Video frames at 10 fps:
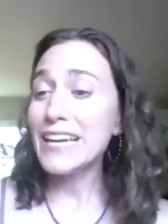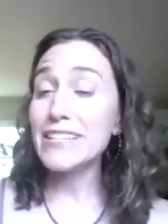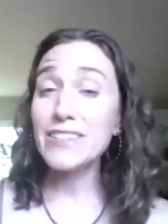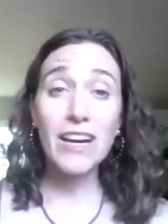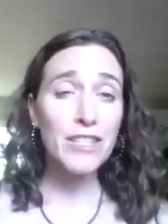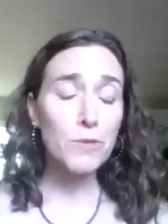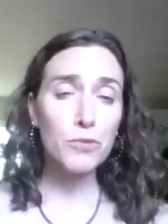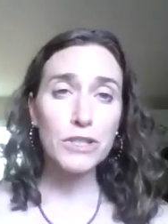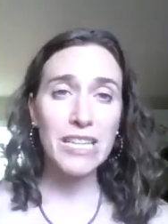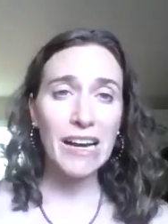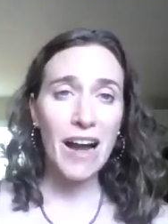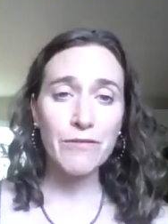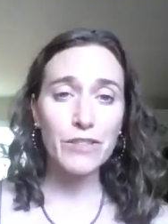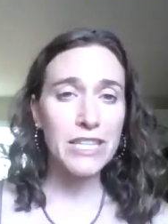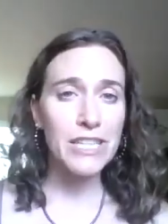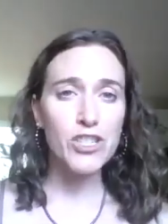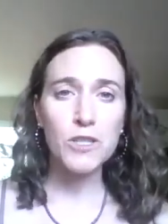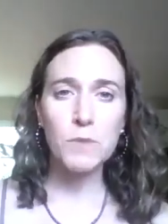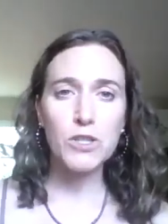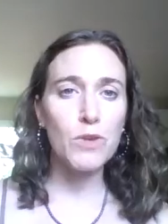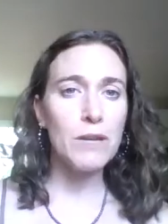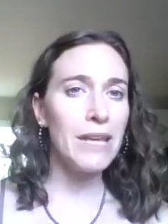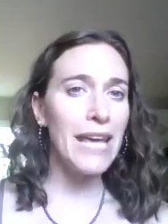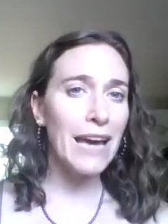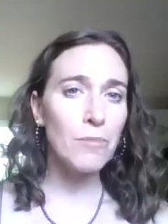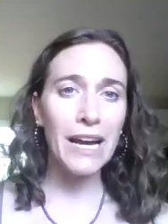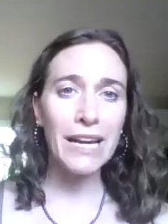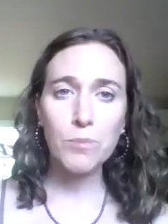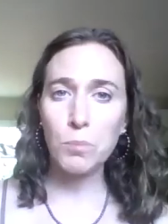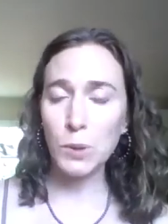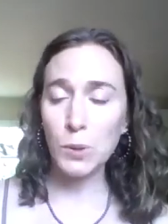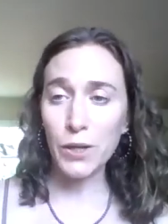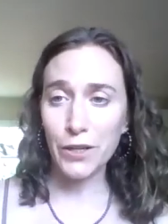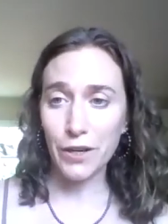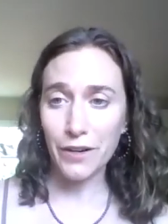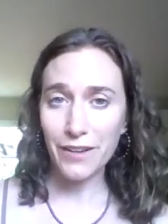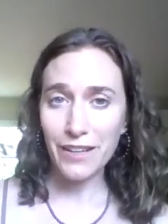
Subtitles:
It doesn't protect conversations between me and my employer.